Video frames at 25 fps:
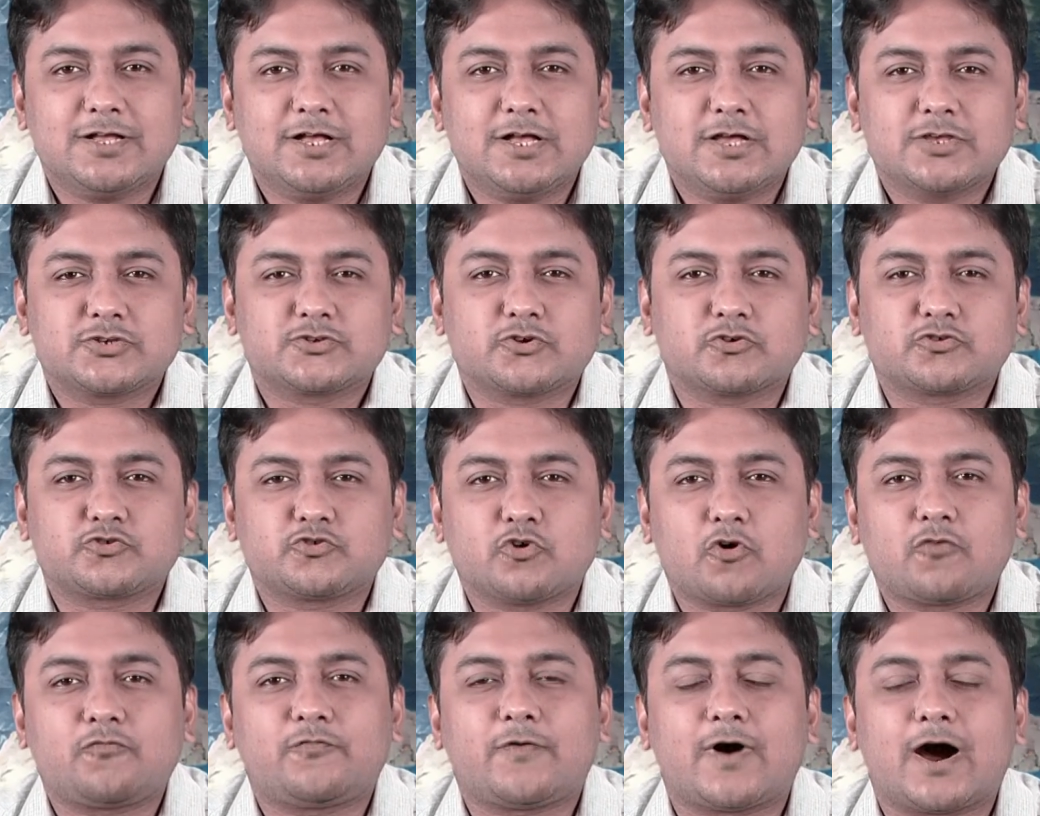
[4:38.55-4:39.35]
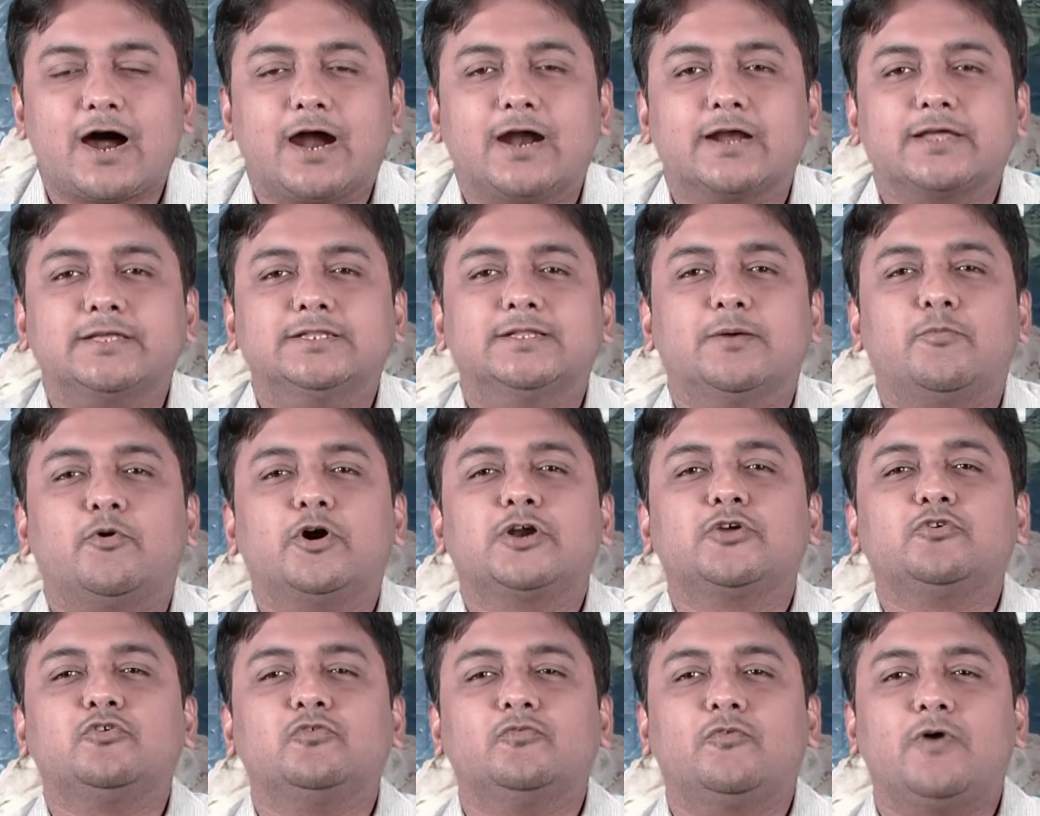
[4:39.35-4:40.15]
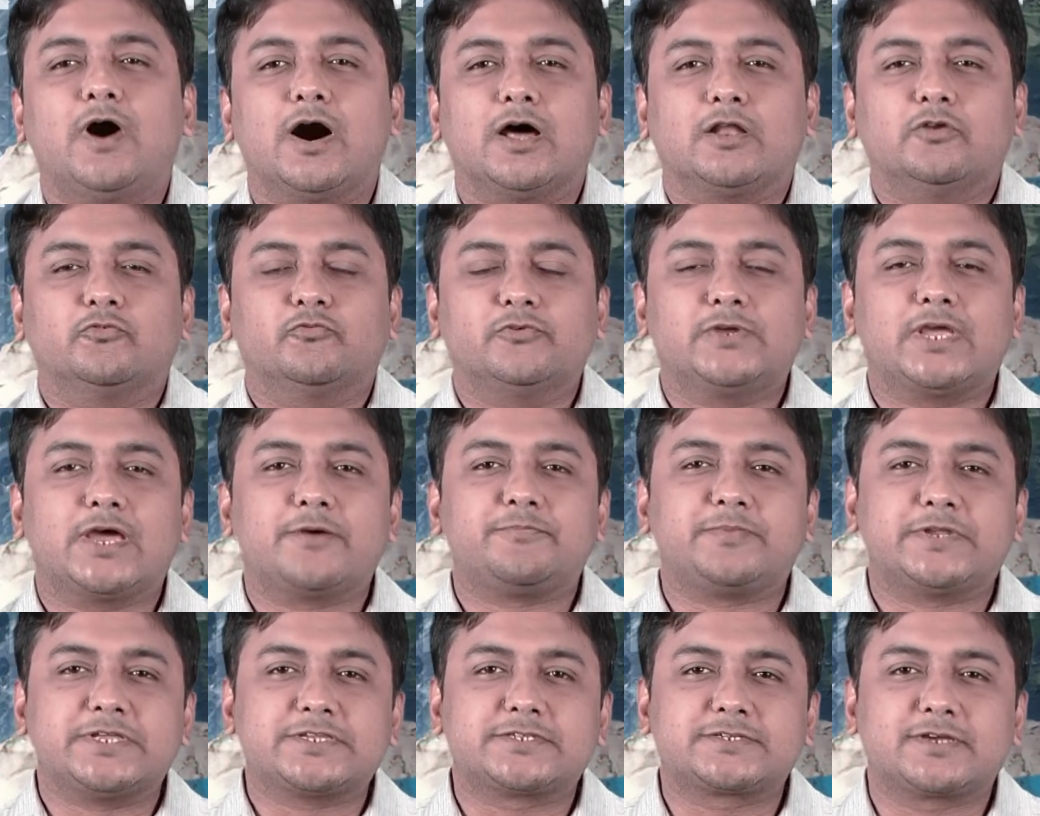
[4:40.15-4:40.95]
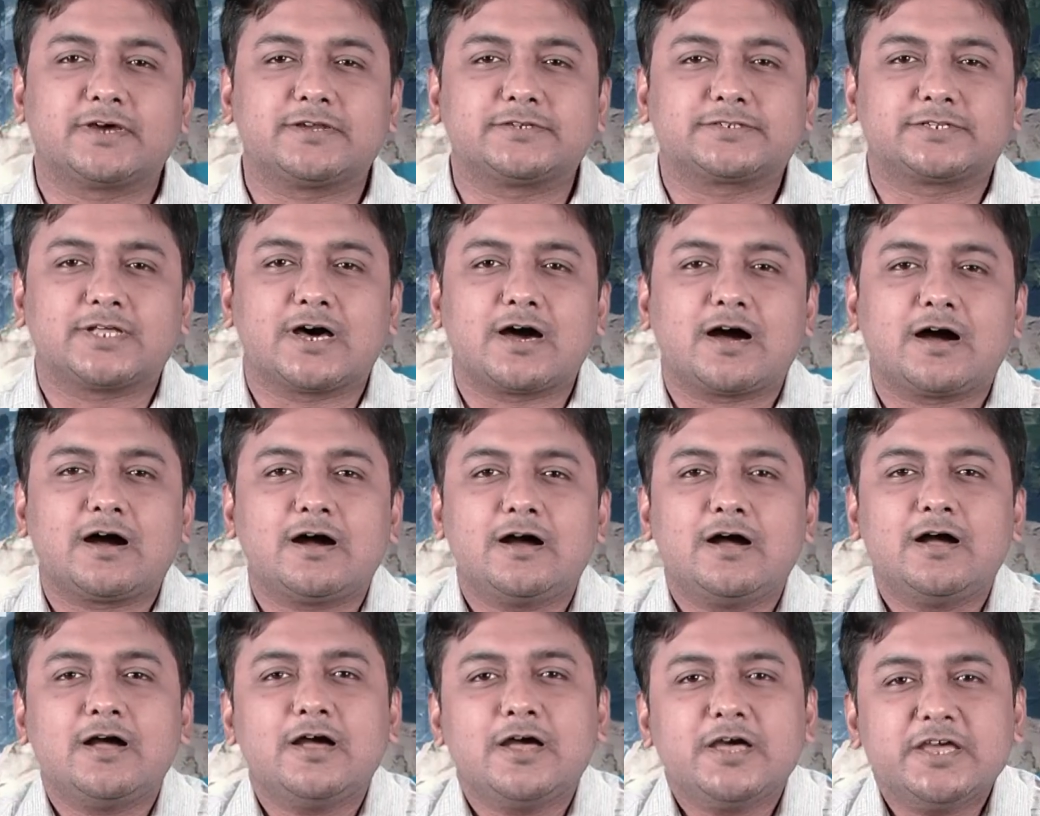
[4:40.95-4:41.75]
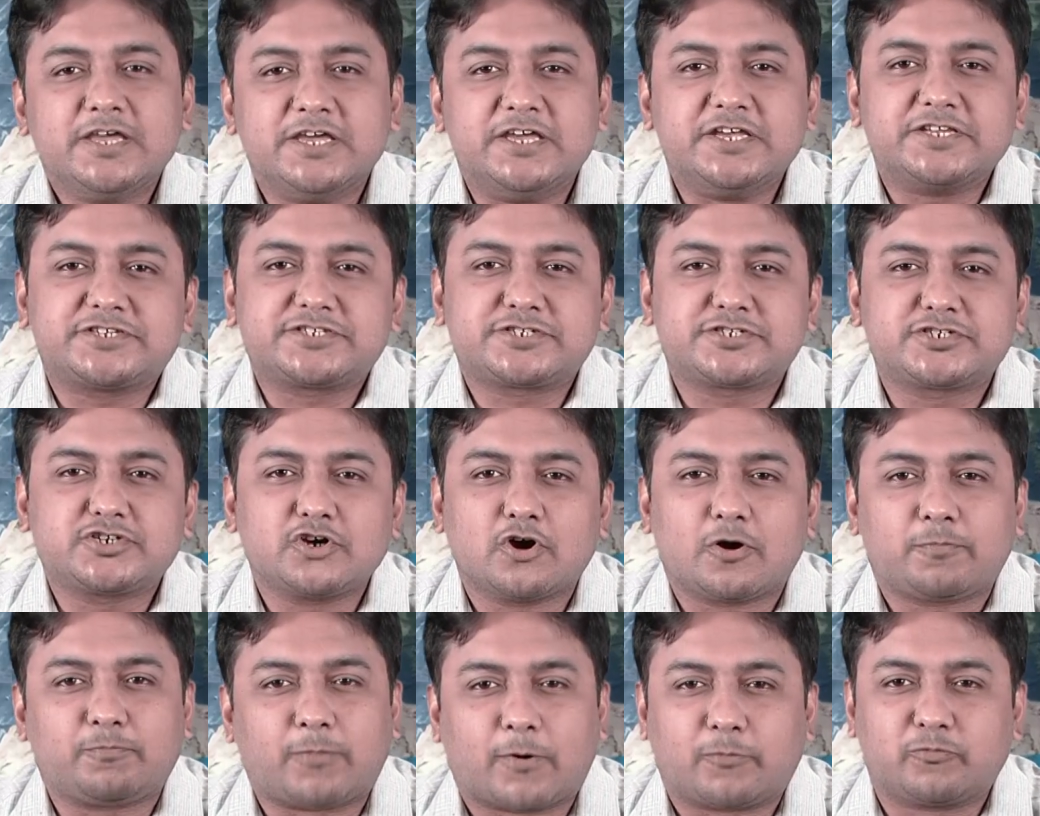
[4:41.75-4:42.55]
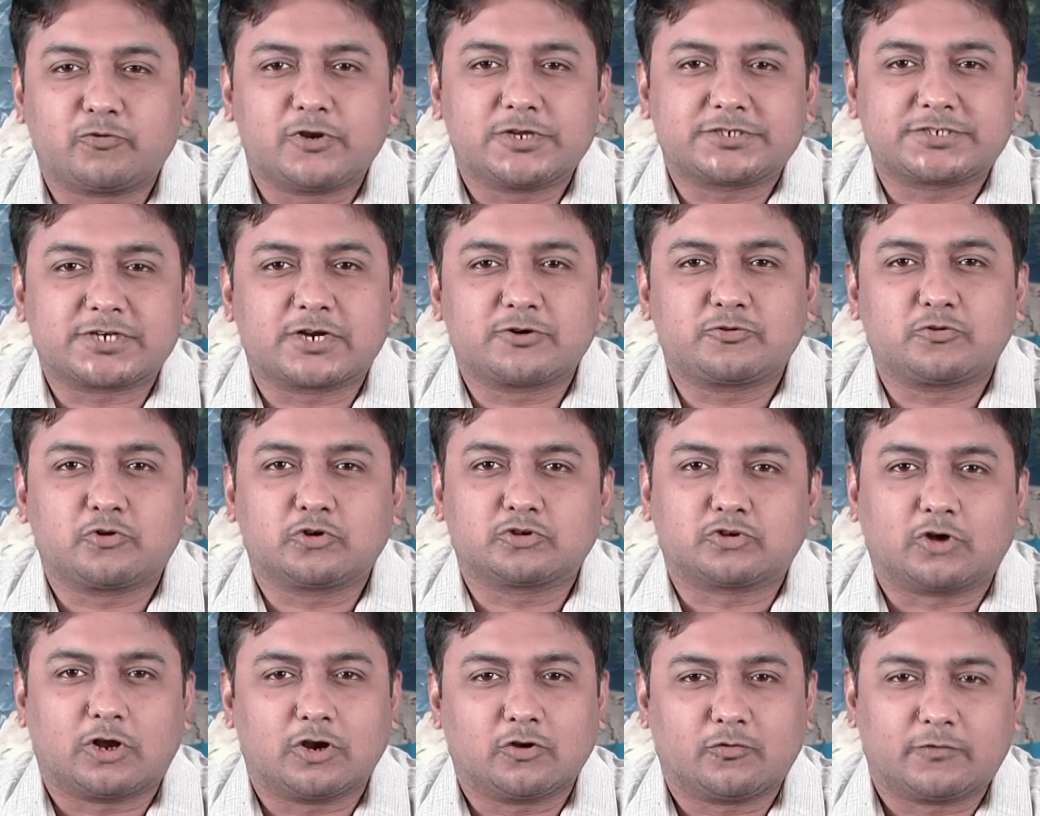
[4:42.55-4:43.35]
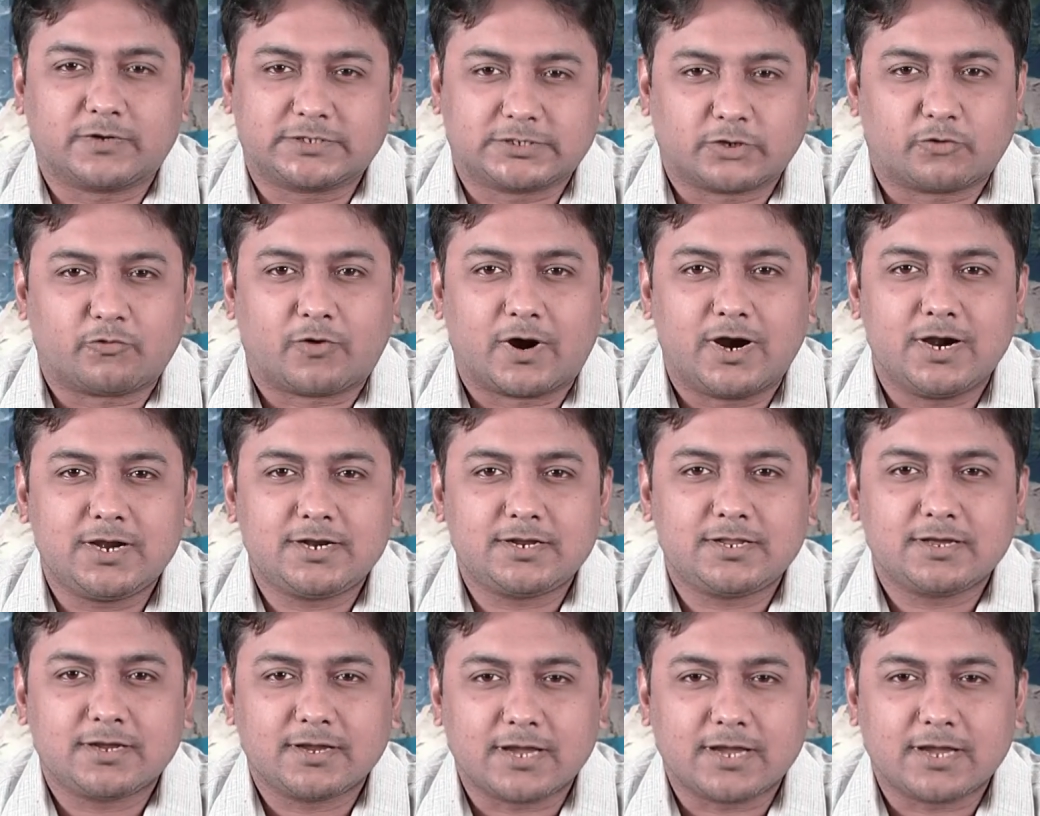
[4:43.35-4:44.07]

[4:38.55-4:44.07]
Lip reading: So far in the module 1, we have discussed the history of population growth all over the world,